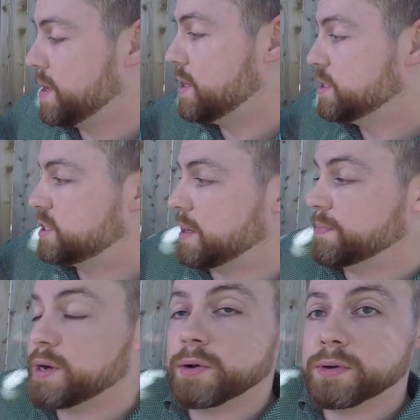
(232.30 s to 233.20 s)

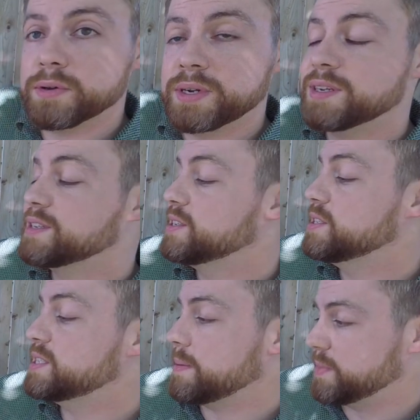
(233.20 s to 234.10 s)
Something Old,
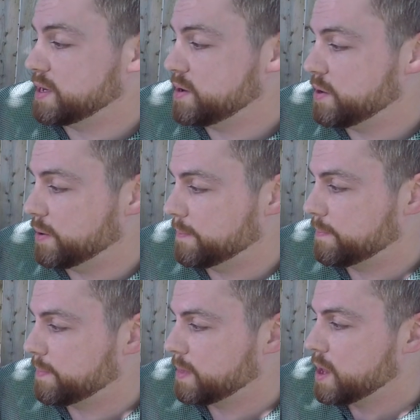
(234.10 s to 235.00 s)
Something New.
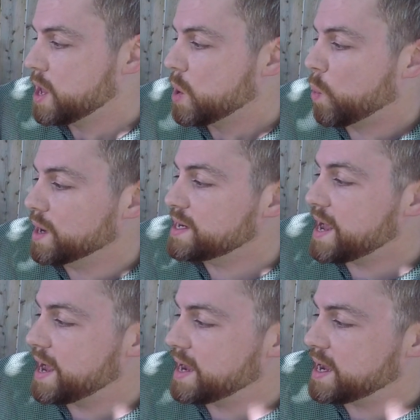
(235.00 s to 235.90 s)
One
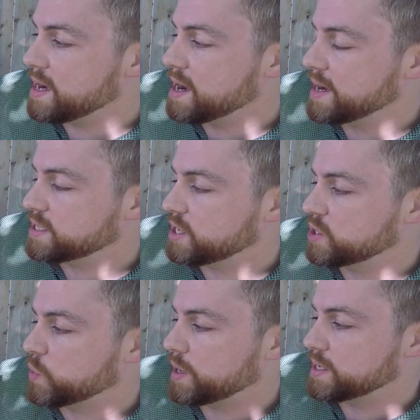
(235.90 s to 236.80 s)
day in
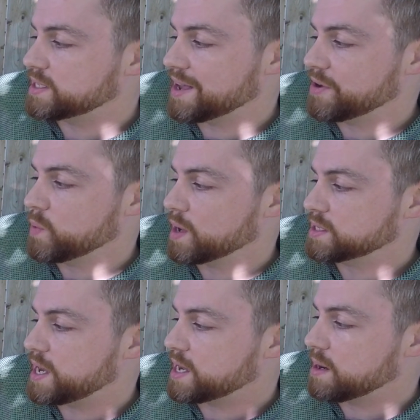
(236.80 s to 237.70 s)
1927, while
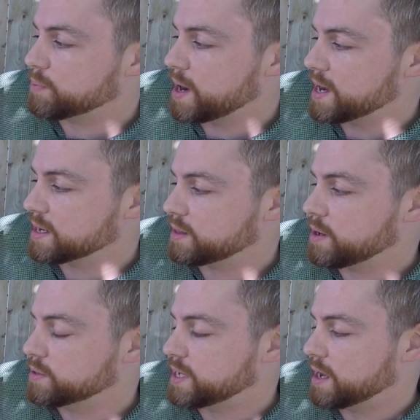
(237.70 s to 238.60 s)
taking a break at the
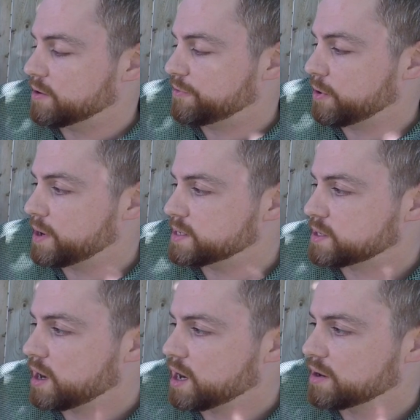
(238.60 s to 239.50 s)
hotel, Flores
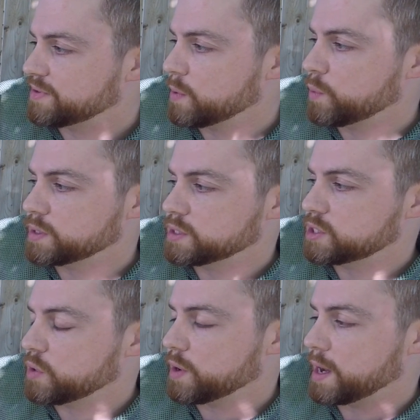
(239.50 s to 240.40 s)
carved a wooden
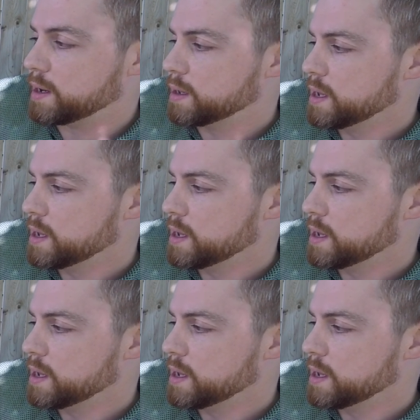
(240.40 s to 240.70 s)
toy.